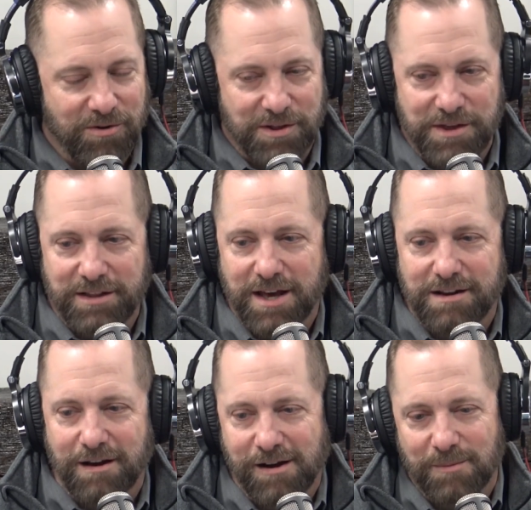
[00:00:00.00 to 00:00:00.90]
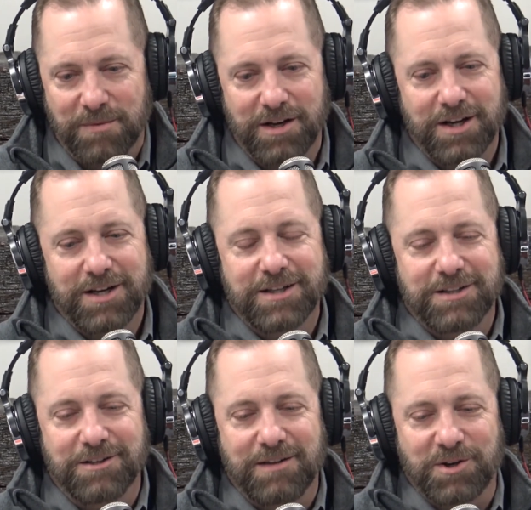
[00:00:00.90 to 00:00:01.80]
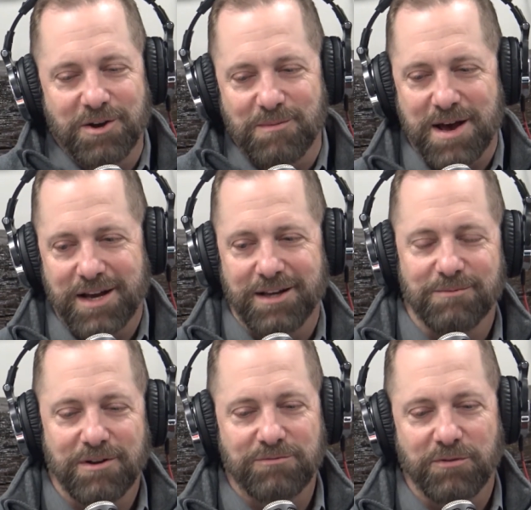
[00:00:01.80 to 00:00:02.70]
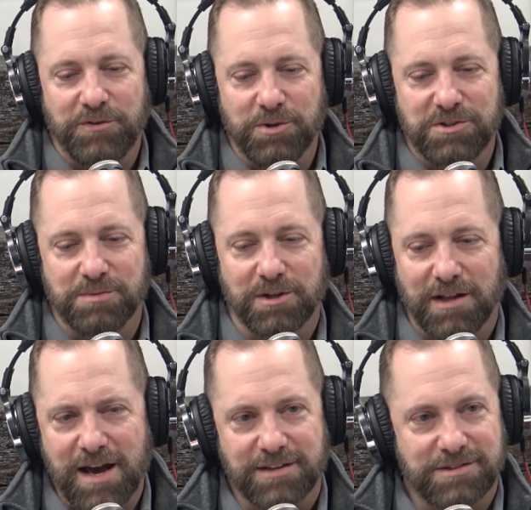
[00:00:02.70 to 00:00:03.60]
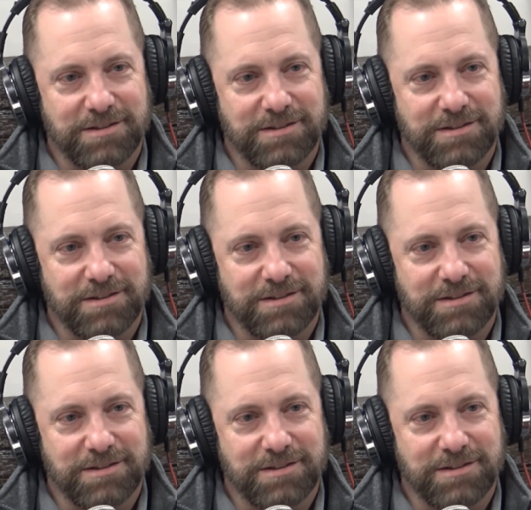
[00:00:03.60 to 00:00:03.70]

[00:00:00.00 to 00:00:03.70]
I think that you'll have to come back and we'll have to fuse some glass.